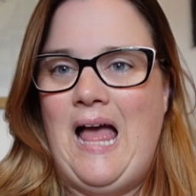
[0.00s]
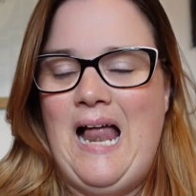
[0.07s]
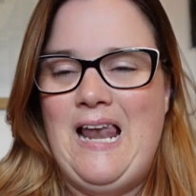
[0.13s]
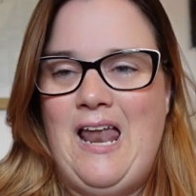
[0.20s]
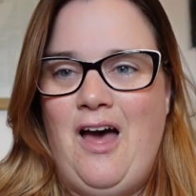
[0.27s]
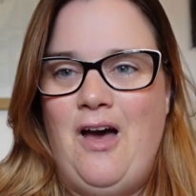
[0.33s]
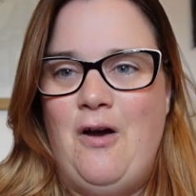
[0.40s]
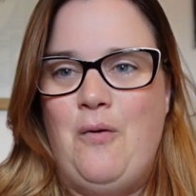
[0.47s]

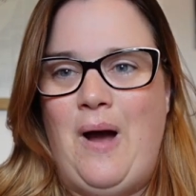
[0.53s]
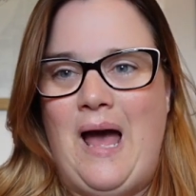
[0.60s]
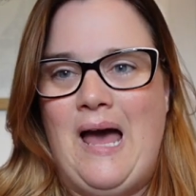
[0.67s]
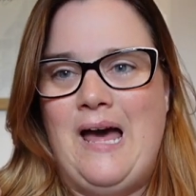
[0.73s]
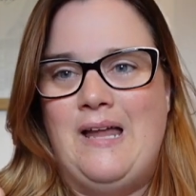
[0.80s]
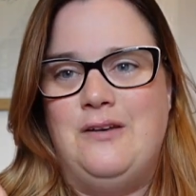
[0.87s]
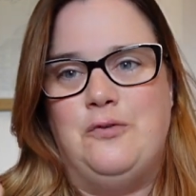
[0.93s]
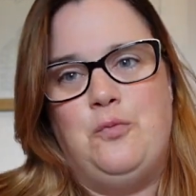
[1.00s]
Hello
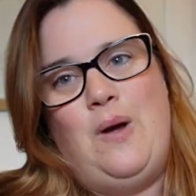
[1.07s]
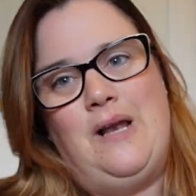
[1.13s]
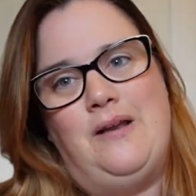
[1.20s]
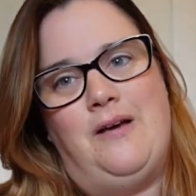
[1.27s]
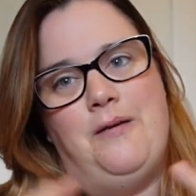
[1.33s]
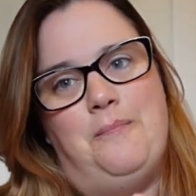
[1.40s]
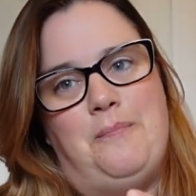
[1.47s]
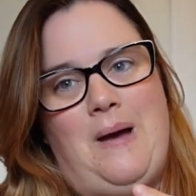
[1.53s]
and
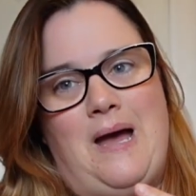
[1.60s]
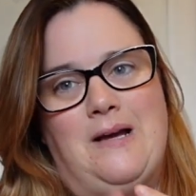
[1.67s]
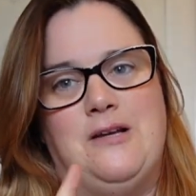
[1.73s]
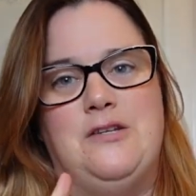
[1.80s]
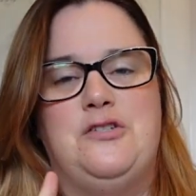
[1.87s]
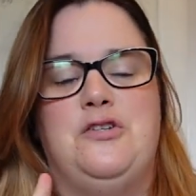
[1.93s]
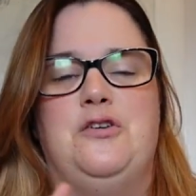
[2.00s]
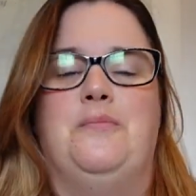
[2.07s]
welcome
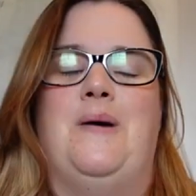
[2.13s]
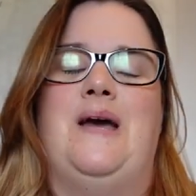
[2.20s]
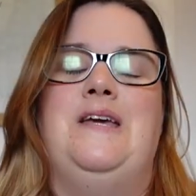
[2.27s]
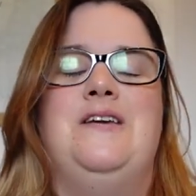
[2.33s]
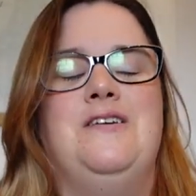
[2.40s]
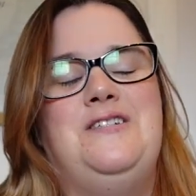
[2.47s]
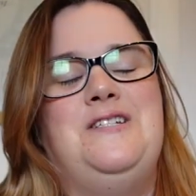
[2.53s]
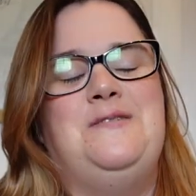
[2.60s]
back to my
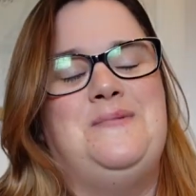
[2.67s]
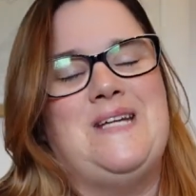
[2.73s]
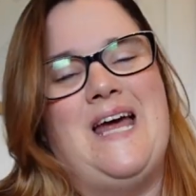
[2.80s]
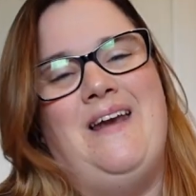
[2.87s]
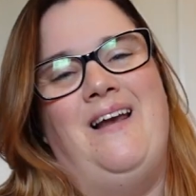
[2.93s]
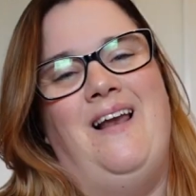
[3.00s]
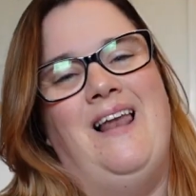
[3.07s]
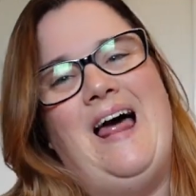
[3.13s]
YouTube
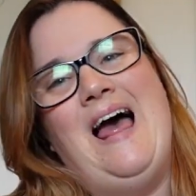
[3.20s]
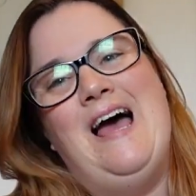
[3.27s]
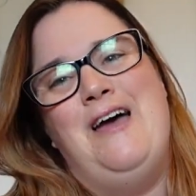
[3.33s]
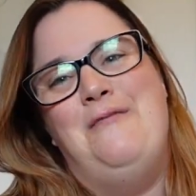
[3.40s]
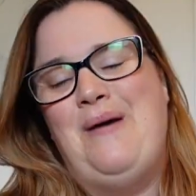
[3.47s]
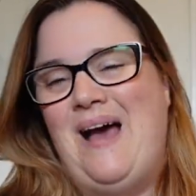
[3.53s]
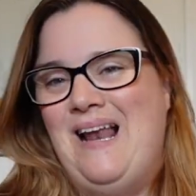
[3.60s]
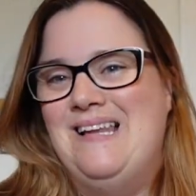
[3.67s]
channel.
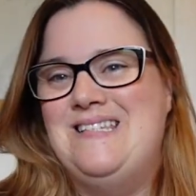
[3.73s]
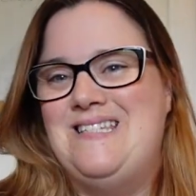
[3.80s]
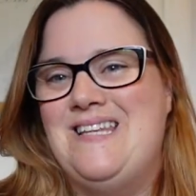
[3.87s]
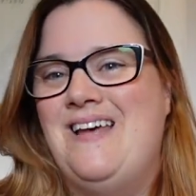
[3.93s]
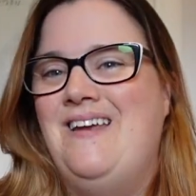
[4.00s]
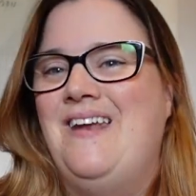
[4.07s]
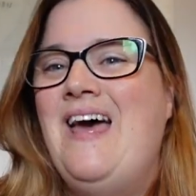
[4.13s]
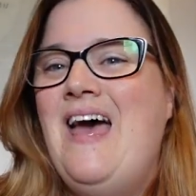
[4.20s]
I'm
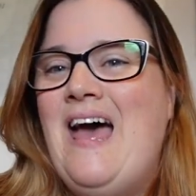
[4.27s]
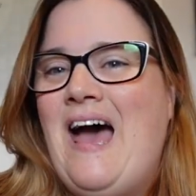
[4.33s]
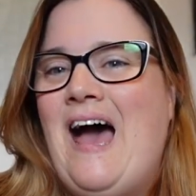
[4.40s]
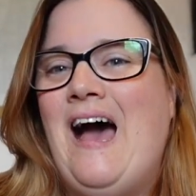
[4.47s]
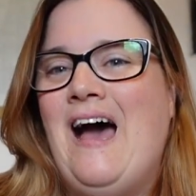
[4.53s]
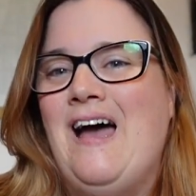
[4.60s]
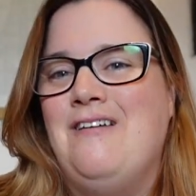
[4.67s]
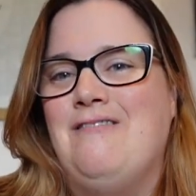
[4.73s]
Alison.
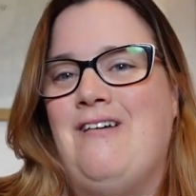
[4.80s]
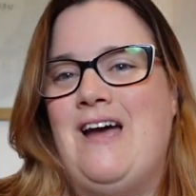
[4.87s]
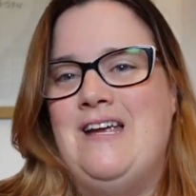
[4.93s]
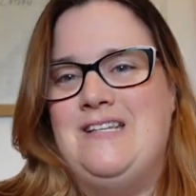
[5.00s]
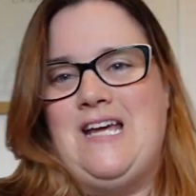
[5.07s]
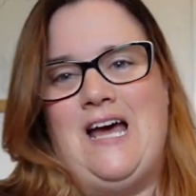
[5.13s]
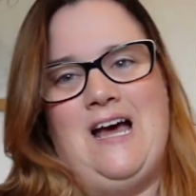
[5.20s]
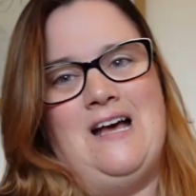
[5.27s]
I
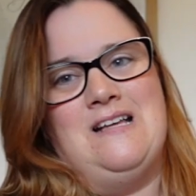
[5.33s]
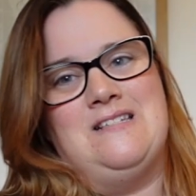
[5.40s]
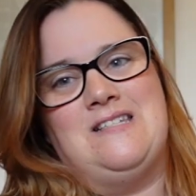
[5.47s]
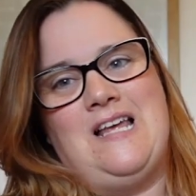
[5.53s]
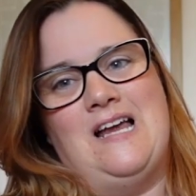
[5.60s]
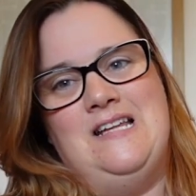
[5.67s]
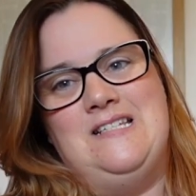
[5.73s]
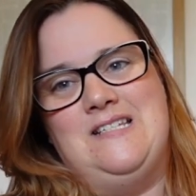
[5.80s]
write
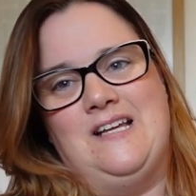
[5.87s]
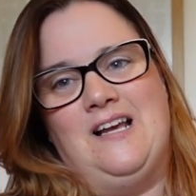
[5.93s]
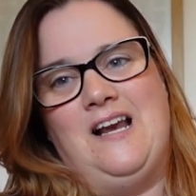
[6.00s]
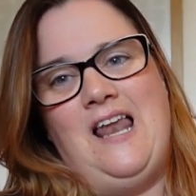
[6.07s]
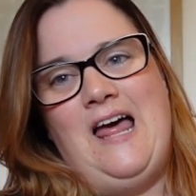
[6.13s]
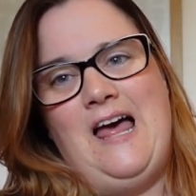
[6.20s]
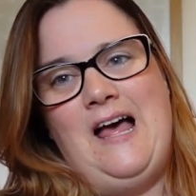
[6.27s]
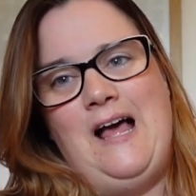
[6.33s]
as Ali
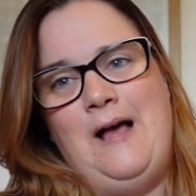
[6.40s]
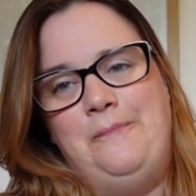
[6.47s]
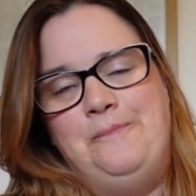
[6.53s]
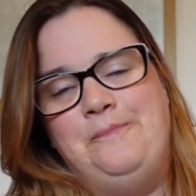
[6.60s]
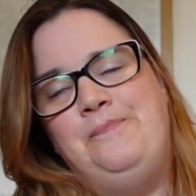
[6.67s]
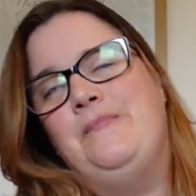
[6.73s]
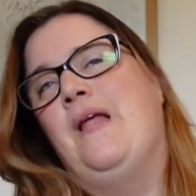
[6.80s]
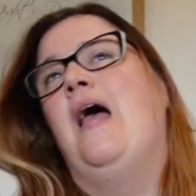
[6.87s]
Sinclair,
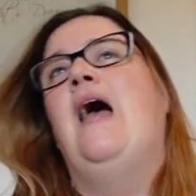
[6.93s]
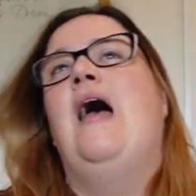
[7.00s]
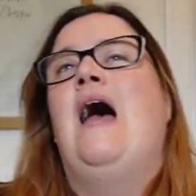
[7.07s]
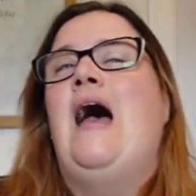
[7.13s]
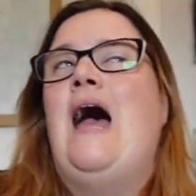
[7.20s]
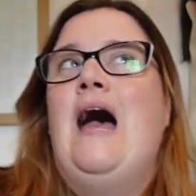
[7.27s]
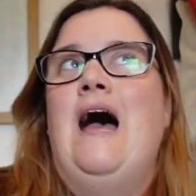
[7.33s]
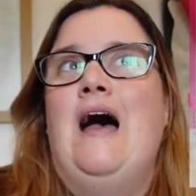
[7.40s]

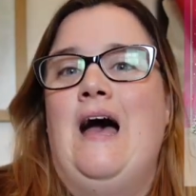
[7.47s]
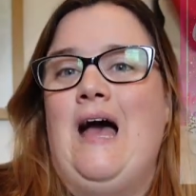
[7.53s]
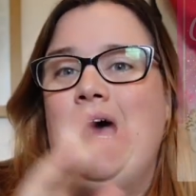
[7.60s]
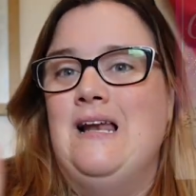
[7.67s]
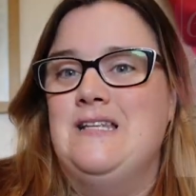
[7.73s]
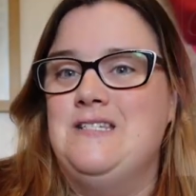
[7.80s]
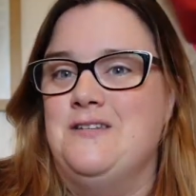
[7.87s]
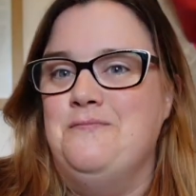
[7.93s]

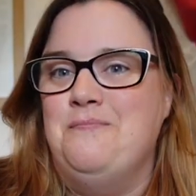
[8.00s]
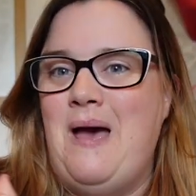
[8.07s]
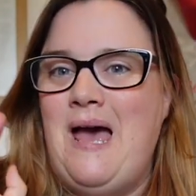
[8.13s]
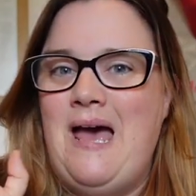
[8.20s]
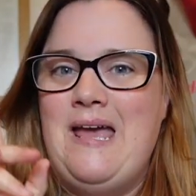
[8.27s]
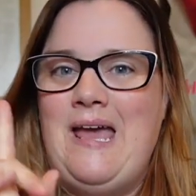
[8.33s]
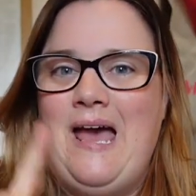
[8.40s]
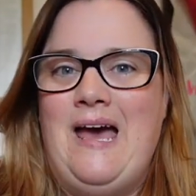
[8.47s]
Alison
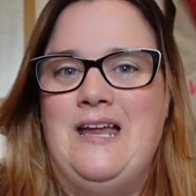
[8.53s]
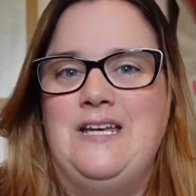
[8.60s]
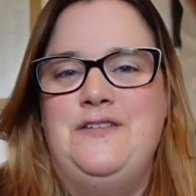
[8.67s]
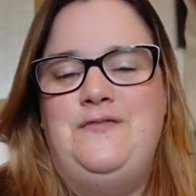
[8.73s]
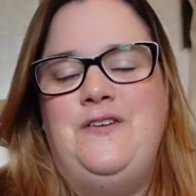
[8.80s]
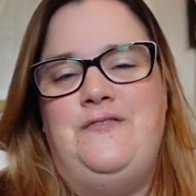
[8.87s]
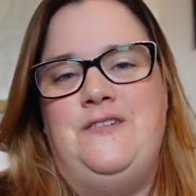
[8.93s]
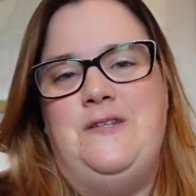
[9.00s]
May and
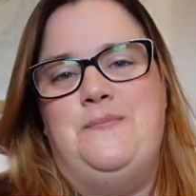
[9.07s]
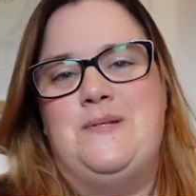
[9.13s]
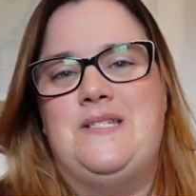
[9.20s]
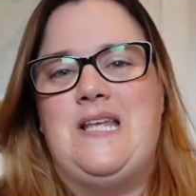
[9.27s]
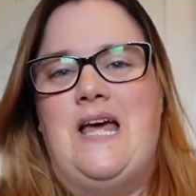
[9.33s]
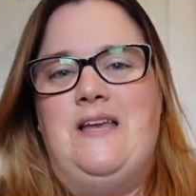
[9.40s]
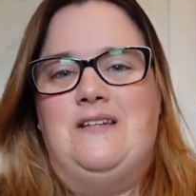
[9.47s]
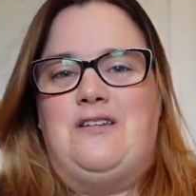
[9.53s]

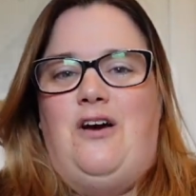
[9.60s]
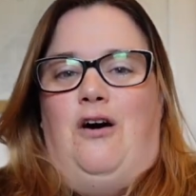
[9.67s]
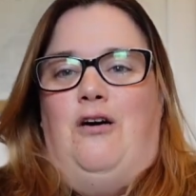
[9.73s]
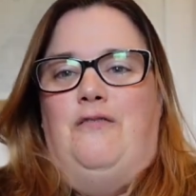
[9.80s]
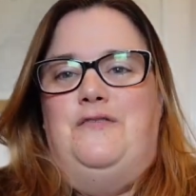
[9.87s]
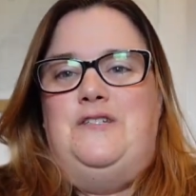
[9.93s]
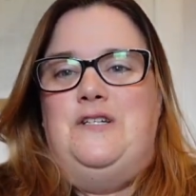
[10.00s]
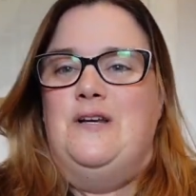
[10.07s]
50%
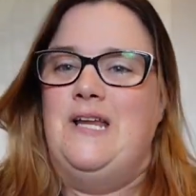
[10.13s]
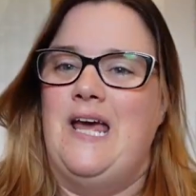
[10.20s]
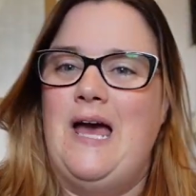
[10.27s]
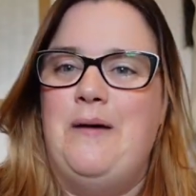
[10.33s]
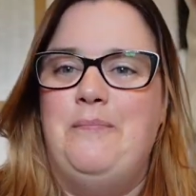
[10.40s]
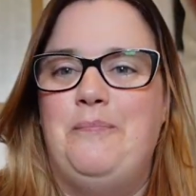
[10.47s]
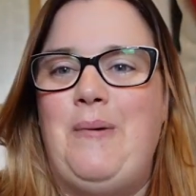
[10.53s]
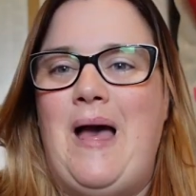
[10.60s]
of
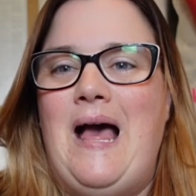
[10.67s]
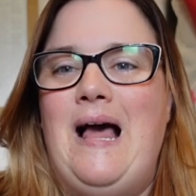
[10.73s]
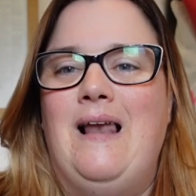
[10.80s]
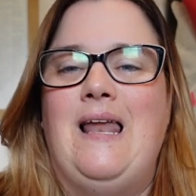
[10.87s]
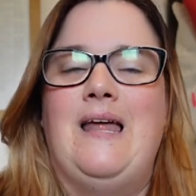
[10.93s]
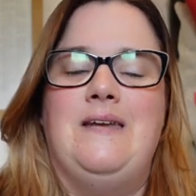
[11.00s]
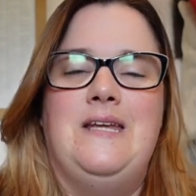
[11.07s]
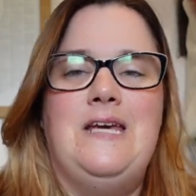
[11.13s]
Juliet
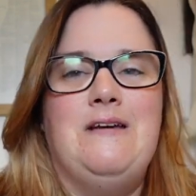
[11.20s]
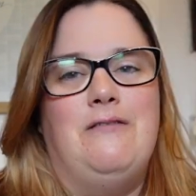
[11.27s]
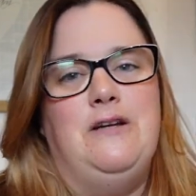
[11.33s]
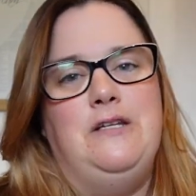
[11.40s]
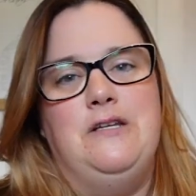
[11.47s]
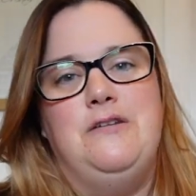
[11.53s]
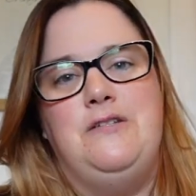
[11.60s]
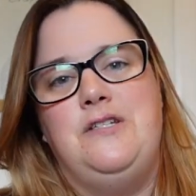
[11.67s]
Bell, and here
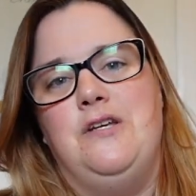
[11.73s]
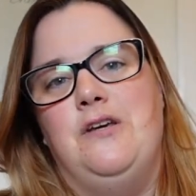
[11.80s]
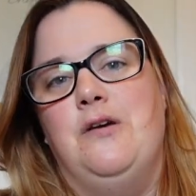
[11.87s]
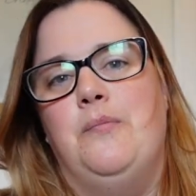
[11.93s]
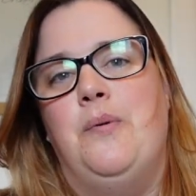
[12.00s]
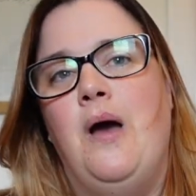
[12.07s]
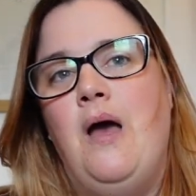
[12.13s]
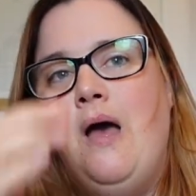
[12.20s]
on
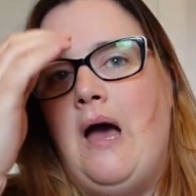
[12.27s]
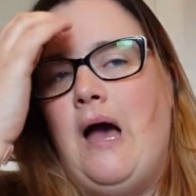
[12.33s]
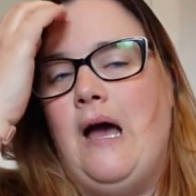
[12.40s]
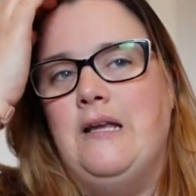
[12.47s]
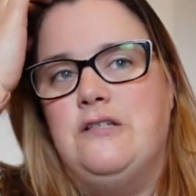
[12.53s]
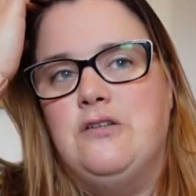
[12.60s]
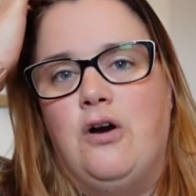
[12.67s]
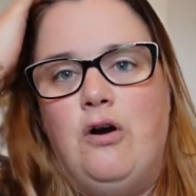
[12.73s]
YouTube
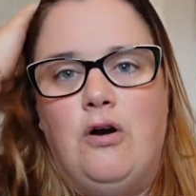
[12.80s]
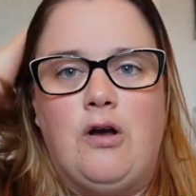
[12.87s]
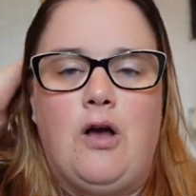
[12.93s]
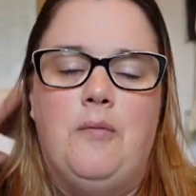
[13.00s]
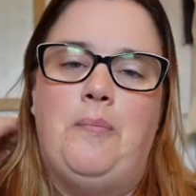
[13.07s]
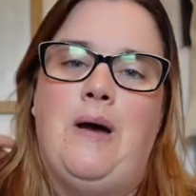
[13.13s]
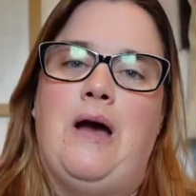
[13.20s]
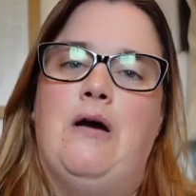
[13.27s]
I talk
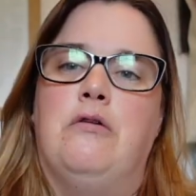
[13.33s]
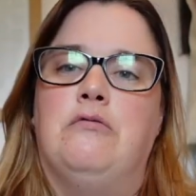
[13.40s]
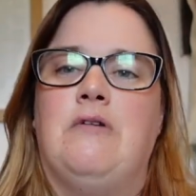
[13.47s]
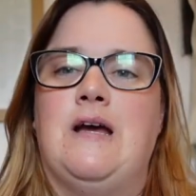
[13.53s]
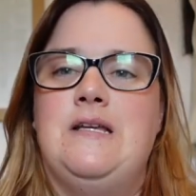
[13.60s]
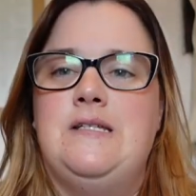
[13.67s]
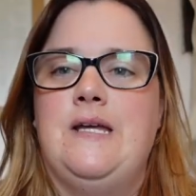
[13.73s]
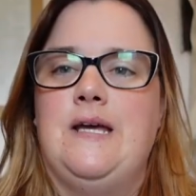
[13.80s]
about
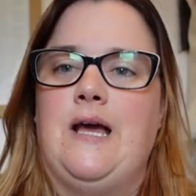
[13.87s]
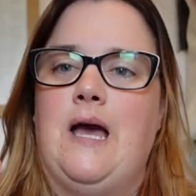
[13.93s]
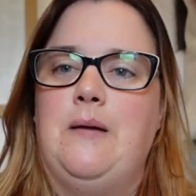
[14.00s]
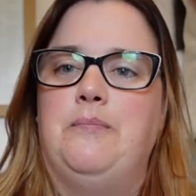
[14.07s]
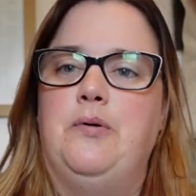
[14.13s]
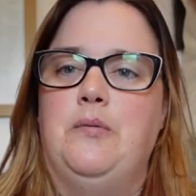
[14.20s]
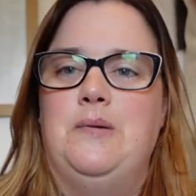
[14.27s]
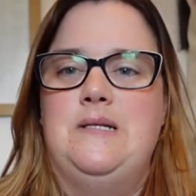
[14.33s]
writing
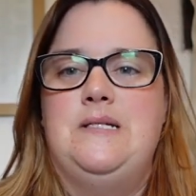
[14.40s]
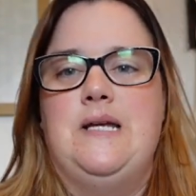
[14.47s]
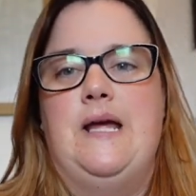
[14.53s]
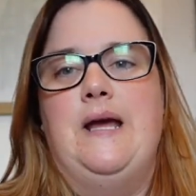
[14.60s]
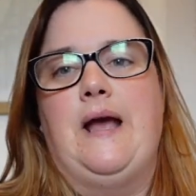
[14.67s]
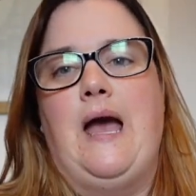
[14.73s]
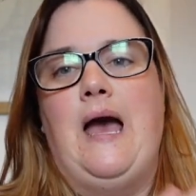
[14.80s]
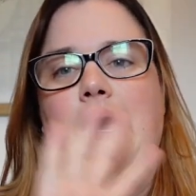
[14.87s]
and
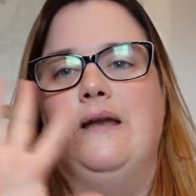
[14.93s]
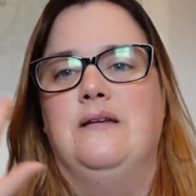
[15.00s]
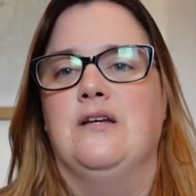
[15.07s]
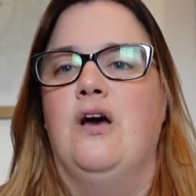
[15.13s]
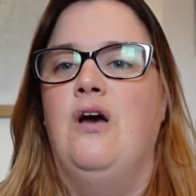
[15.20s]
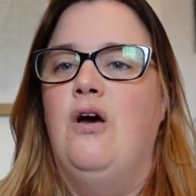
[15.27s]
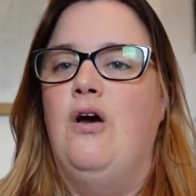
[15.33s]
publishing and